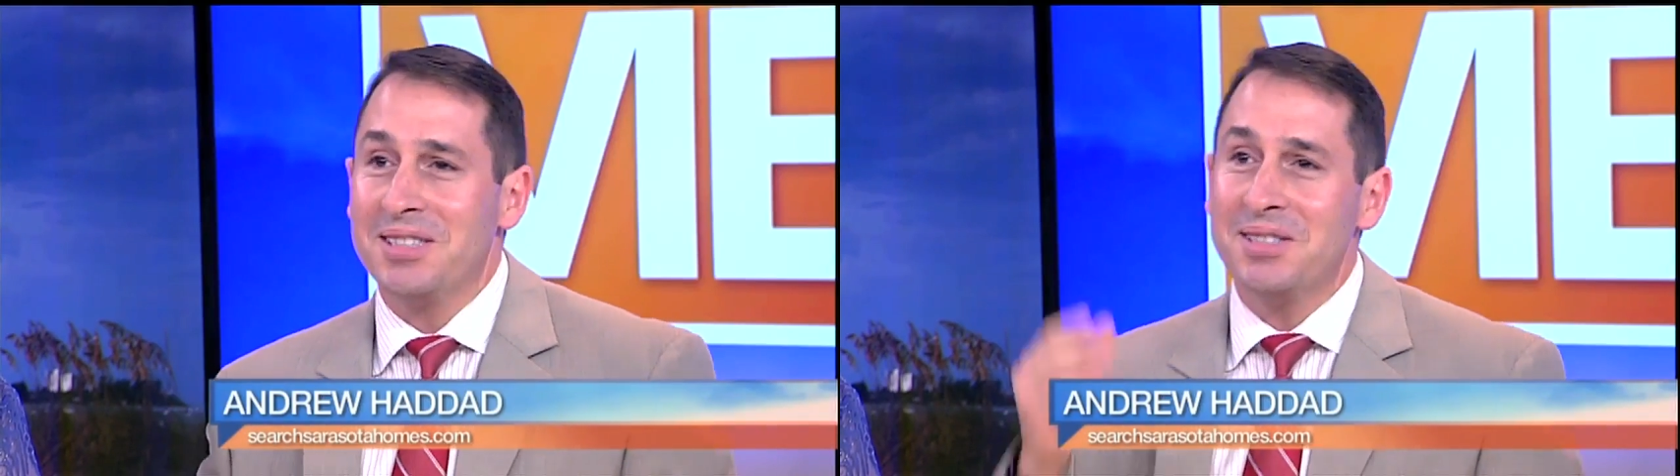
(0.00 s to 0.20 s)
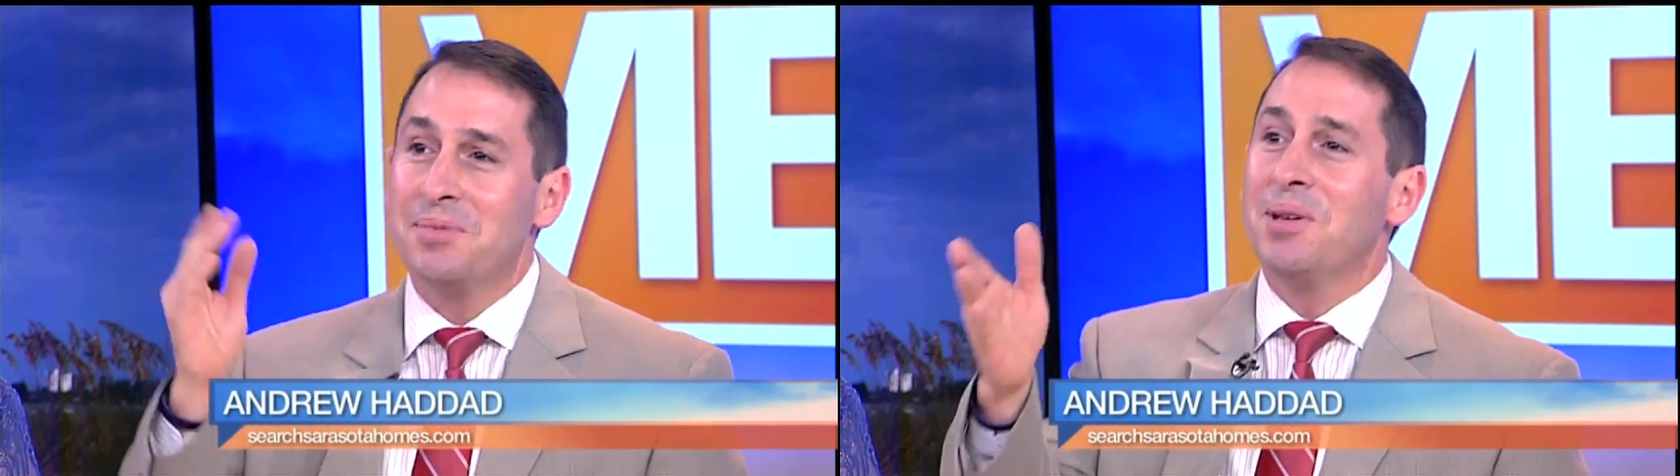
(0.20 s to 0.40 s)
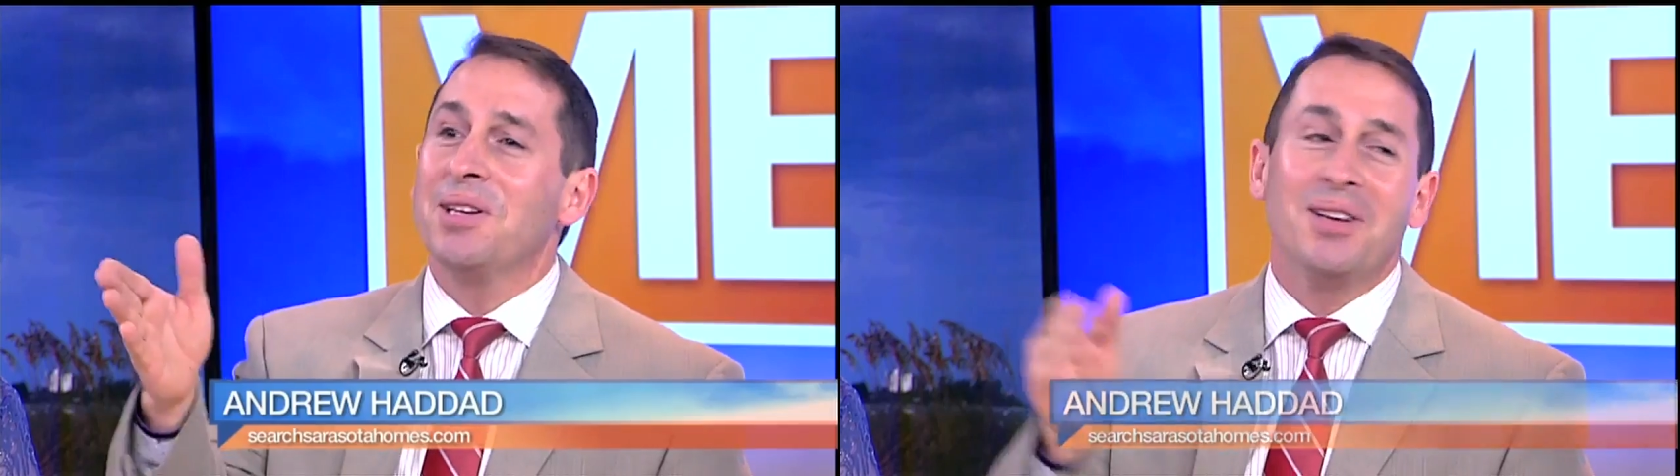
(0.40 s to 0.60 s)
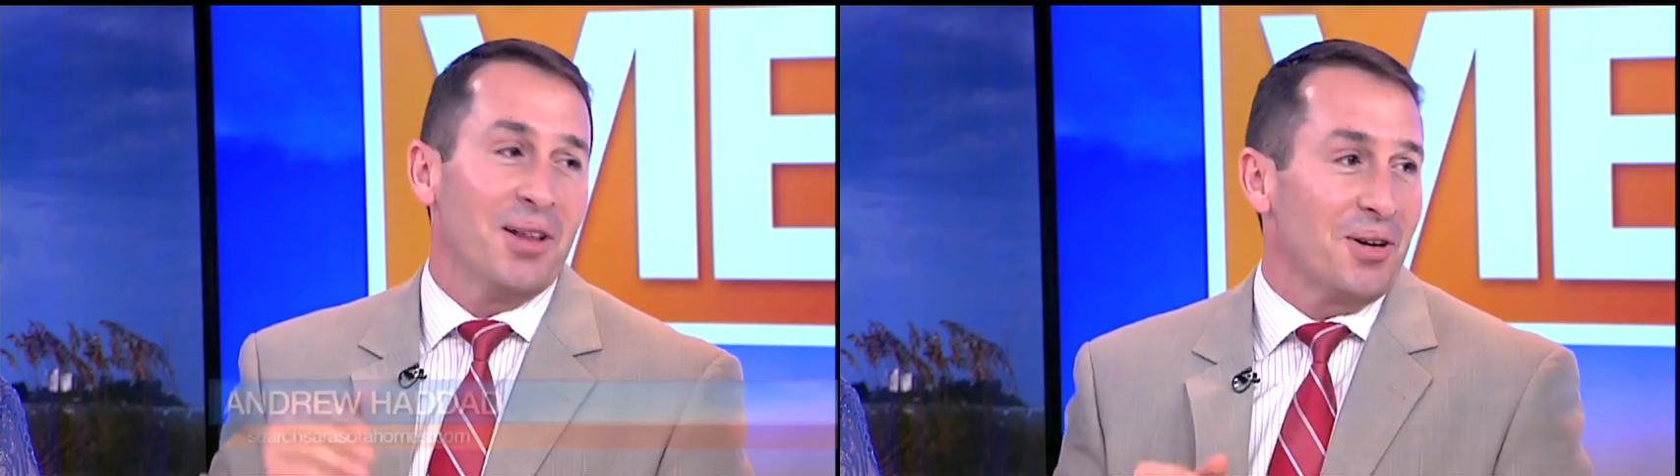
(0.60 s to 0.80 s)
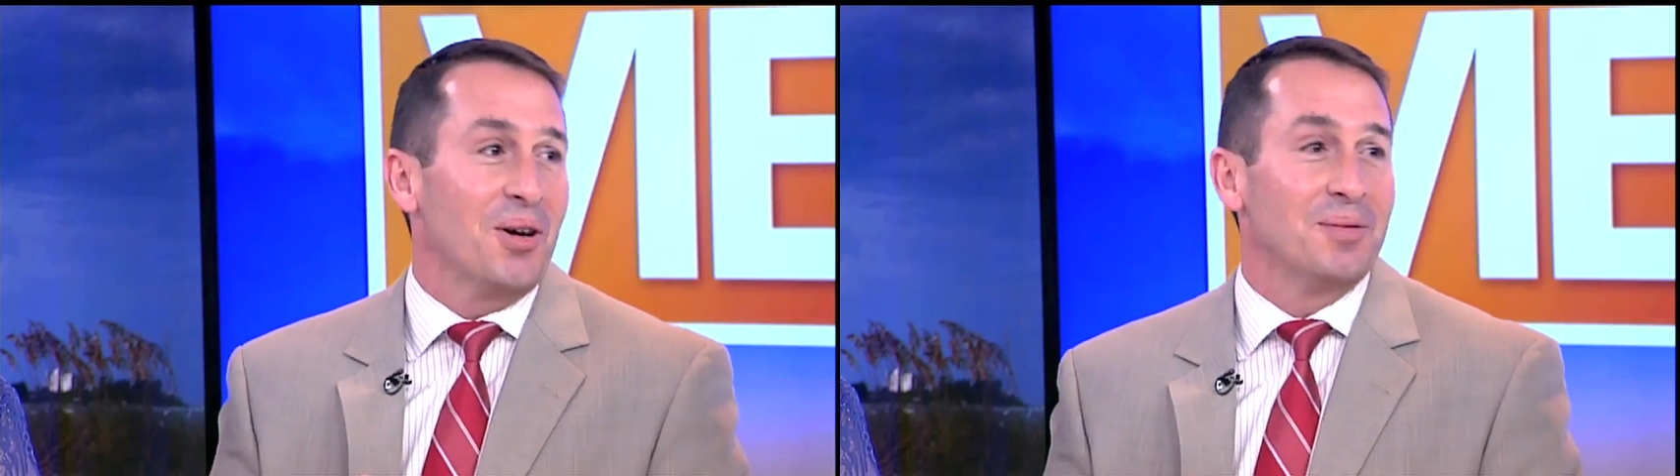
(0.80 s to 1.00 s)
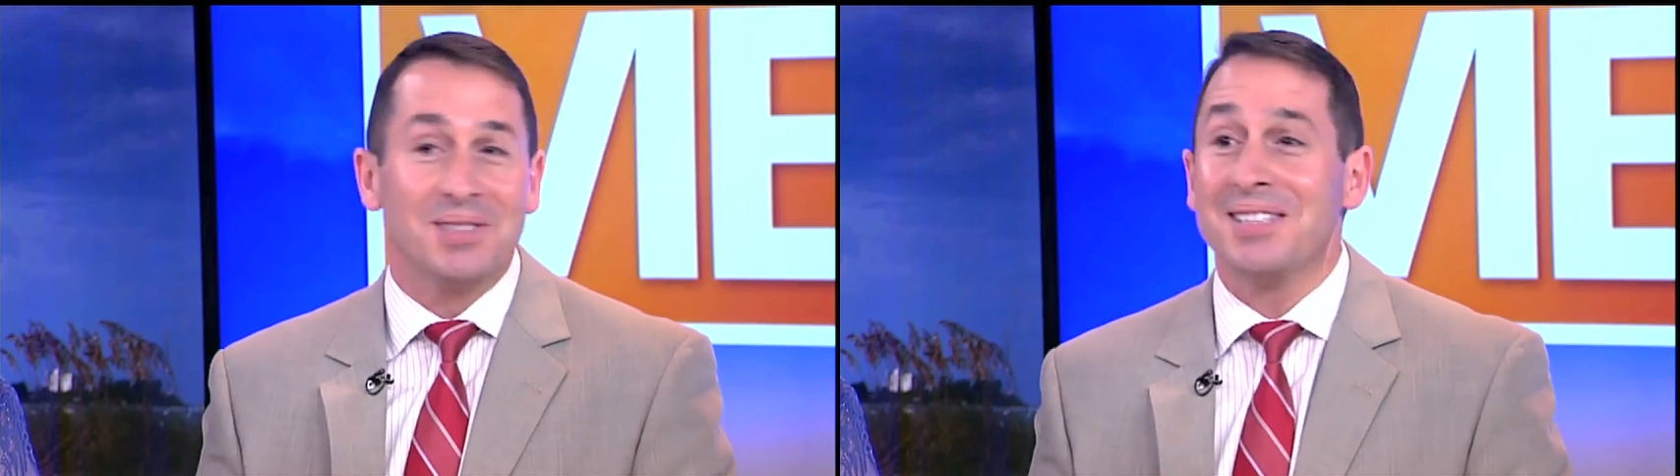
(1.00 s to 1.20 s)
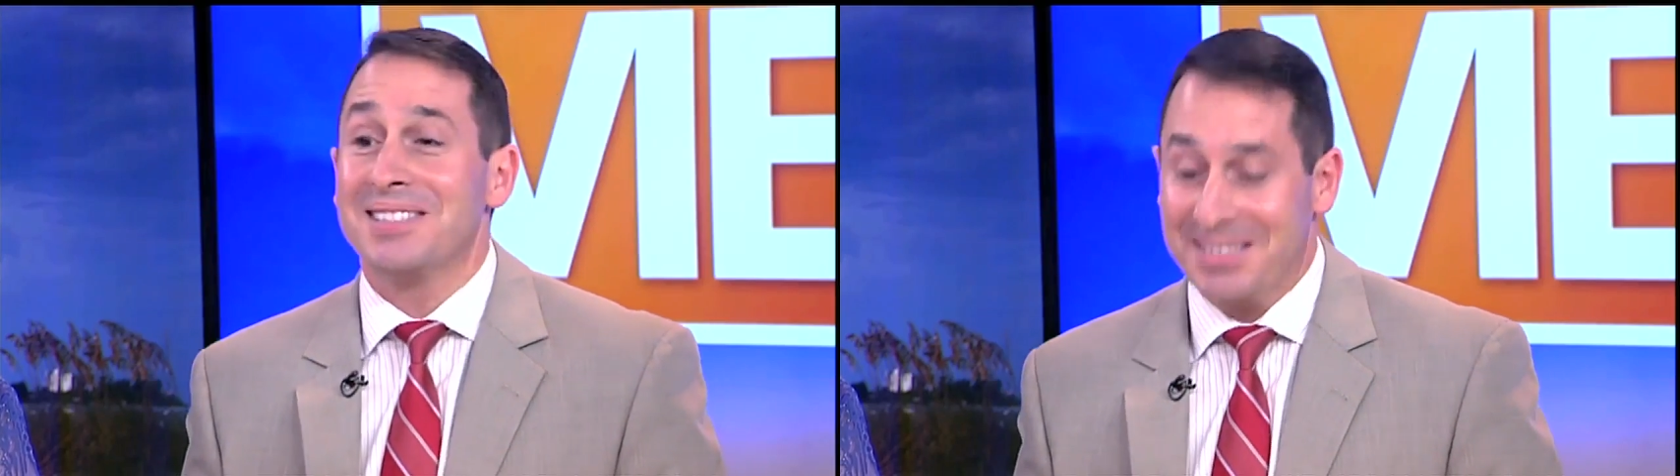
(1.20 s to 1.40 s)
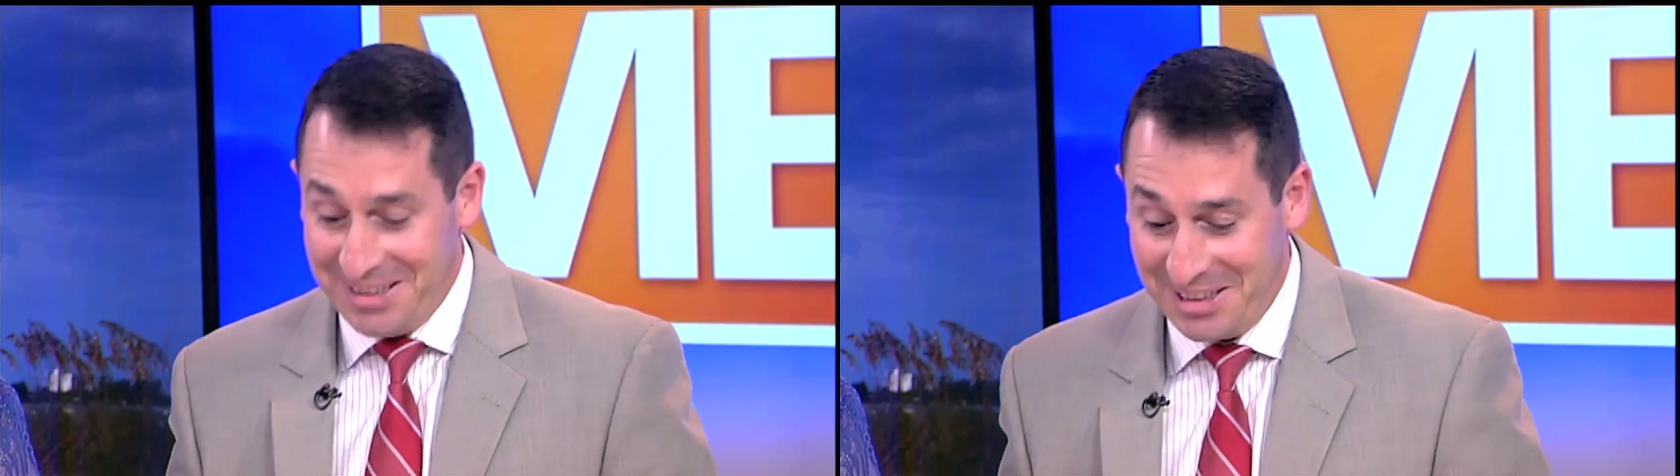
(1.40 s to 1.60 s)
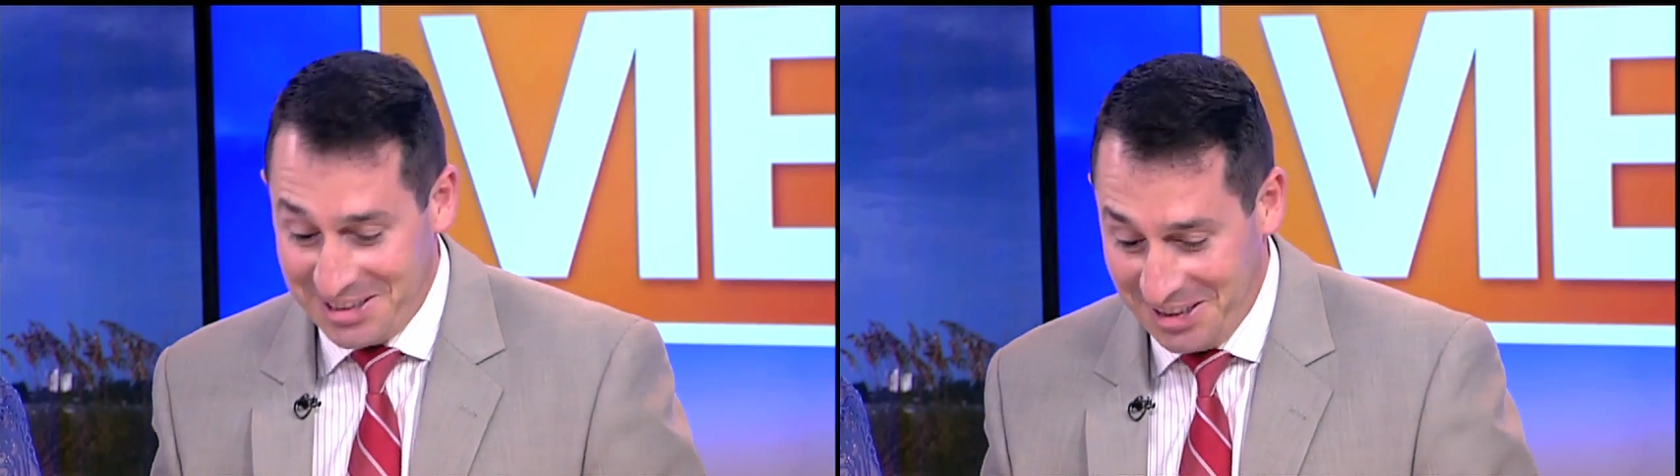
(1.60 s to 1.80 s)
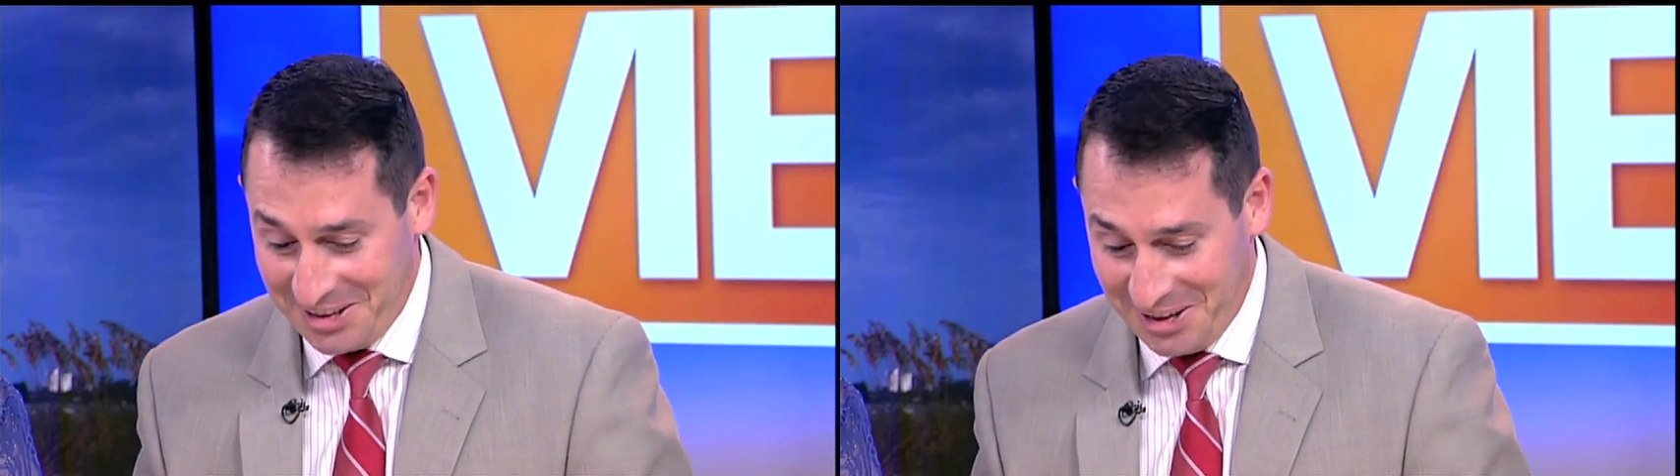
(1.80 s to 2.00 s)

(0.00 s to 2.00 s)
This is million dollar homes the Sun